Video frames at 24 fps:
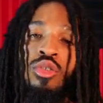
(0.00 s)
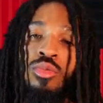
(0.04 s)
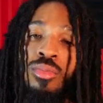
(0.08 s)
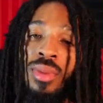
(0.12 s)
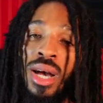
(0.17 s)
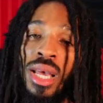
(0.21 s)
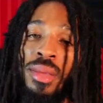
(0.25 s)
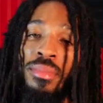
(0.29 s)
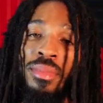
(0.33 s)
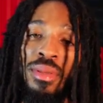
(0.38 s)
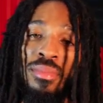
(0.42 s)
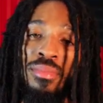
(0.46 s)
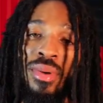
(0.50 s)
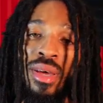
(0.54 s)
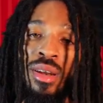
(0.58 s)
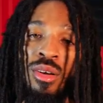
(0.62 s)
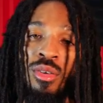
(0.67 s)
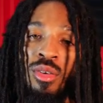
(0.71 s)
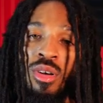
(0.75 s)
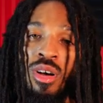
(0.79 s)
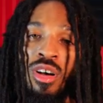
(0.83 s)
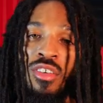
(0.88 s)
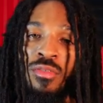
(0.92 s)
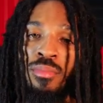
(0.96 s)
You might be better
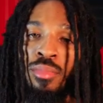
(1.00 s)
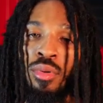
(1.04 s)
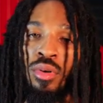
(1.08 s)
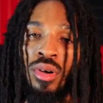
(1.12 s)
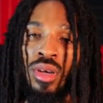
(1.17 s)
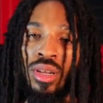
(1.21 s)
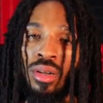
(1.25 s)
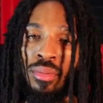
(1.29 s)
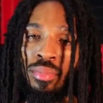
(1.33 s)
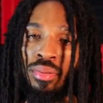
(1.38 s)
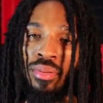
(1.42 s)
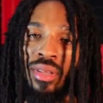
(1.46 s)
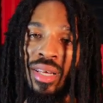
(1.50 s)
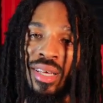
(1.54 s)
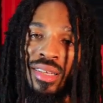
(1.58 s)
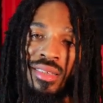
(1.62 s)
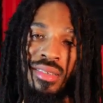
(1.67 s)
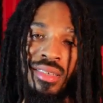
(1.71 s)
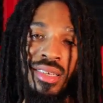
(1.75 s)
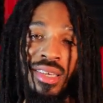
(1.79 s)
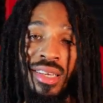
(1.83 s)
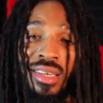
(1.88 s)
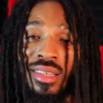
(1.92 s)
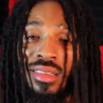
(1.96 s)
off booking a plane
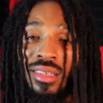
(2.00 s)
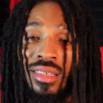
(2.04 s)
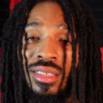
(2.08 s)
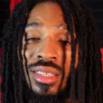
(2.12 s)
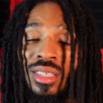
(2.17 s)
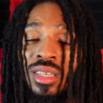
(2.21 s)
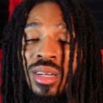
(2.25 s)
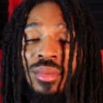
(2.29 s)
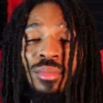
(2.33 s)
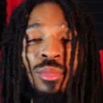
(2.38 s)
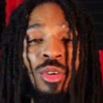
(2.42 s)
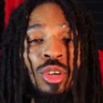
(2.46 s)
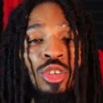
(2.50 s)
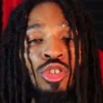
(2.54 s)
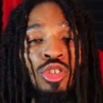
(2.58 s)
ticket to somewhere